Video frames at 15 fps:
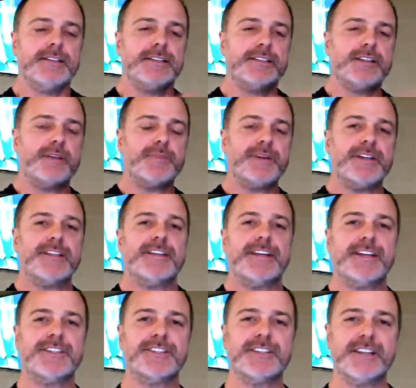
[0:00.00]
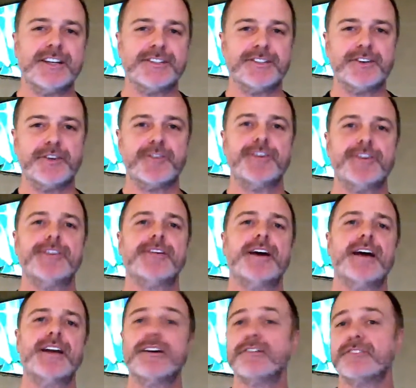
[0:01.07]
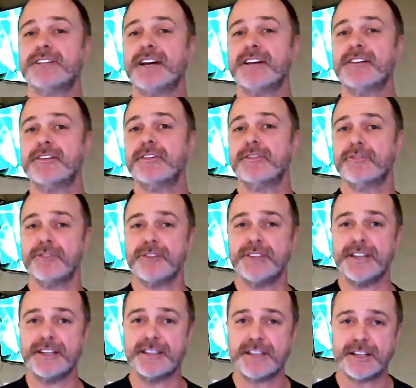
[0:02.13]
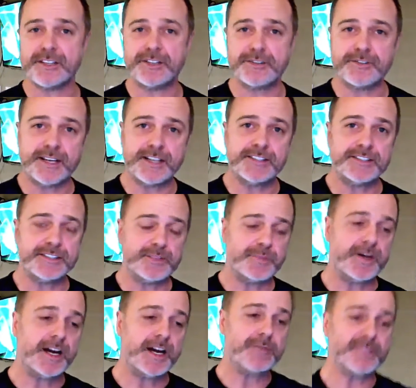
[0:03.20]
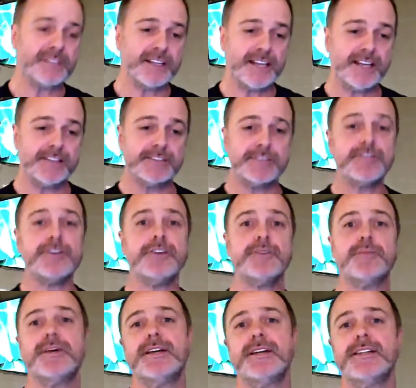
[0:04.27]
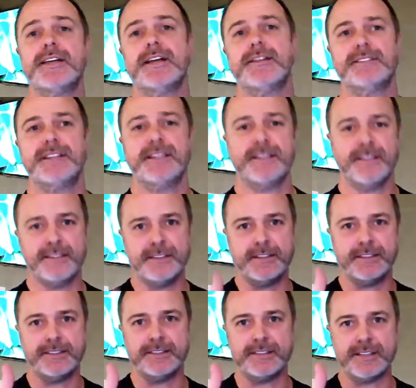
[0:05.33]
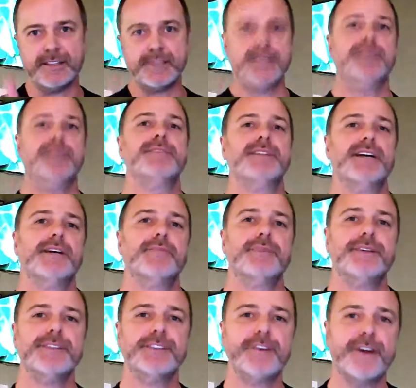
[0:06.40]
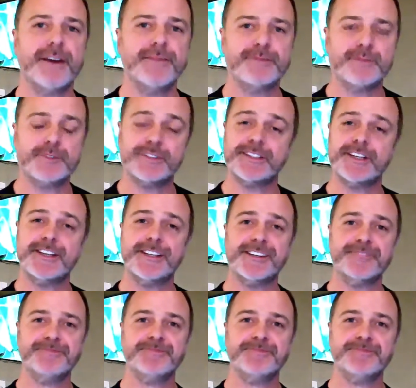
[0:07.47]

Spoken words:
jump into the next tutorial and I'll take you through the Industrial Relations Department's letters to me that have said that this is a thumbs up. All right, we'll see you there.